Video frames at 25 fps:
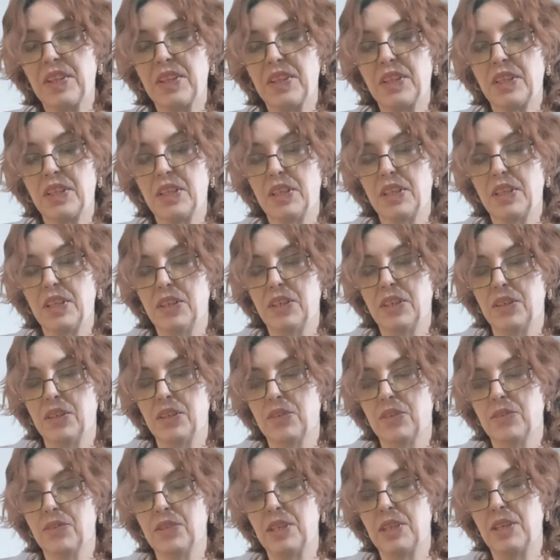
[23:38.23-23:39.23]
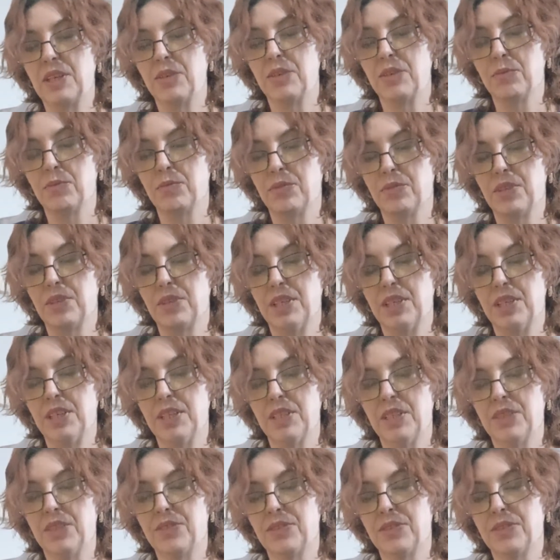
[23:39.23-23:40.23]
You know, and
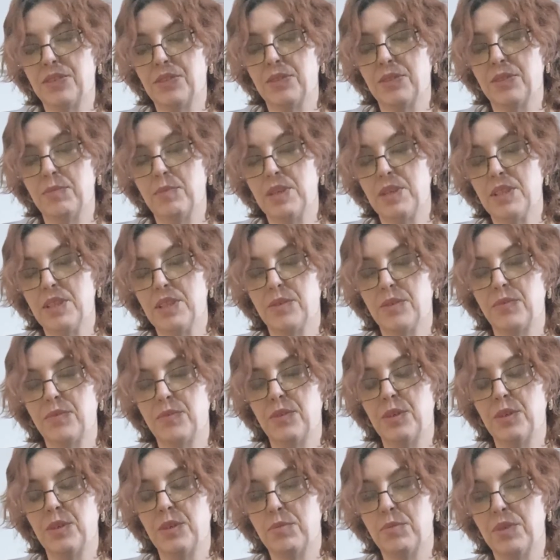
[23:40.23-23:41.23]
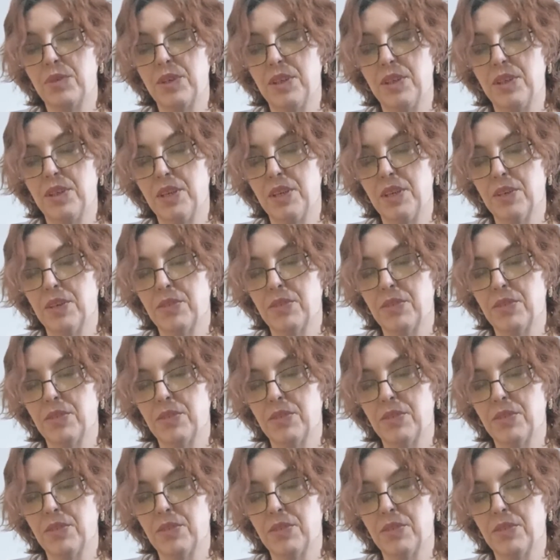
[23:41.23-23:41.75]
it makes a very pretty gift.